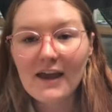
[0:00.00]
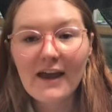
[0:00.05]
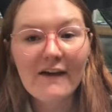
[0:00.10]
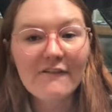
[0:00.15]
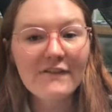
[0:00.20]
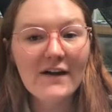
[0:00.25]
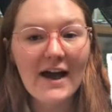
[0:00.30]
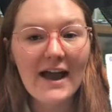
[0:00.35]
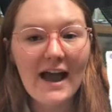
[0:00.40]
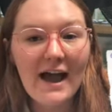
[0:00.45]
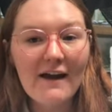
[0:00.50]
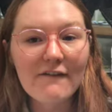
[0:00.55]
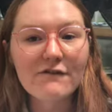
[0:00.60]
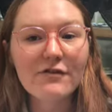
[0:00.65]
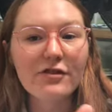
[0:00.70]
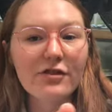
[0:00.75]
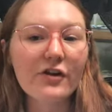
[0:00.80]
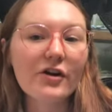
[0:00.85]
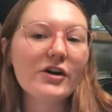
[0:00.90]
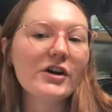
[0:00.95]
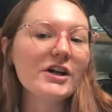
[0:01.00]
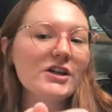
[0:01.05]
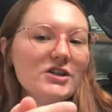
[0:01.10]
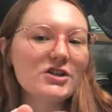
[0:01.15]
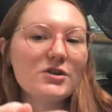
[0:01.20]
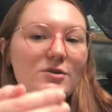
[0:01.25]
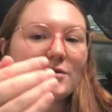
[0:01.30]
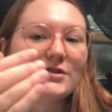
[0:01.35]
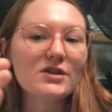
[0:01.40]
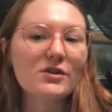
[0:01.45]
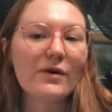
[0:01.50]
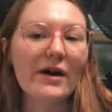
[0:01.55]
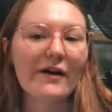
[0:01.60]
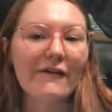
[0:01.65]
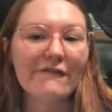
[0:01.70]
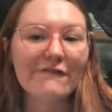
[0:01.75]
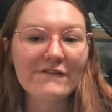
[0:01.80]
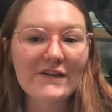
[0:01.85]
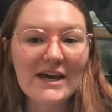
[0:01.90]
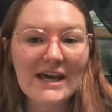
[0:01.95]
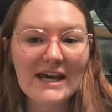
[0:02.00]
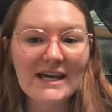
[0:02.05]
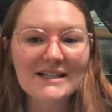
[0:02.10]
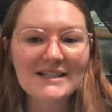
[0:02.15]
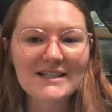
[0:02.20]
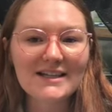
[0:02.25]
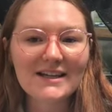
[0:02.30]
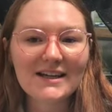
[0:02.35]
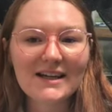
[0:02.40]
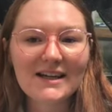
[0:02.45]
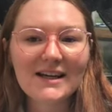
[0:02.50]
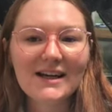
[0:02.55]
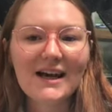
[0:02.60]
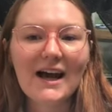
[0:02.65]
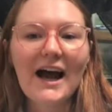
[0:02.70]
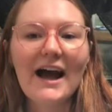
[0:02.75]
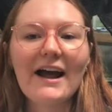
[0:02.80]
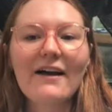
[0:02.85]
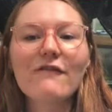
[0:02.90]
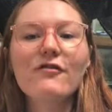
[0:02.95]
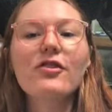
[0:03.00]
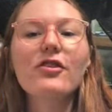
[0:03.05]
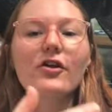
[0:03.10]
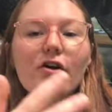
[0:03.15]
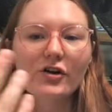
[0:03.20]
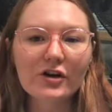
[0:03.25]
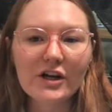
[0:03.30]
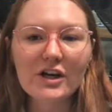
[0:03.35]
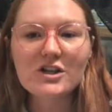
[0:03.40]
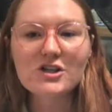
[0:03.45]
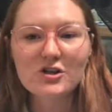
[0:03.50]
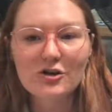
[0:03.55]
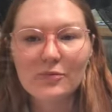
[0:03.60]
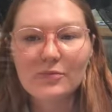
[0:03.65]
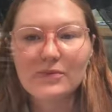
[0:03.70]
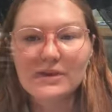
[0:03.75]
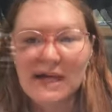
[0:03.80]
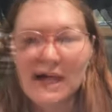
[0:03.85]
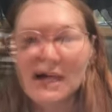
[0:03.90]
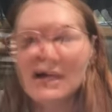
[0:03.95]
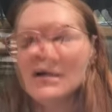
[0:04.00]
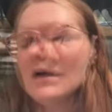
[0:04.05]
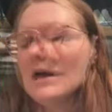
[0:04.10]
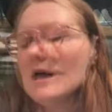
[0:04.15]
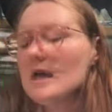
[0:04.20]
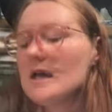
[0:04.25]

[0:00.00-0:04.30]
If I have 32 square feet, I have 32 plants.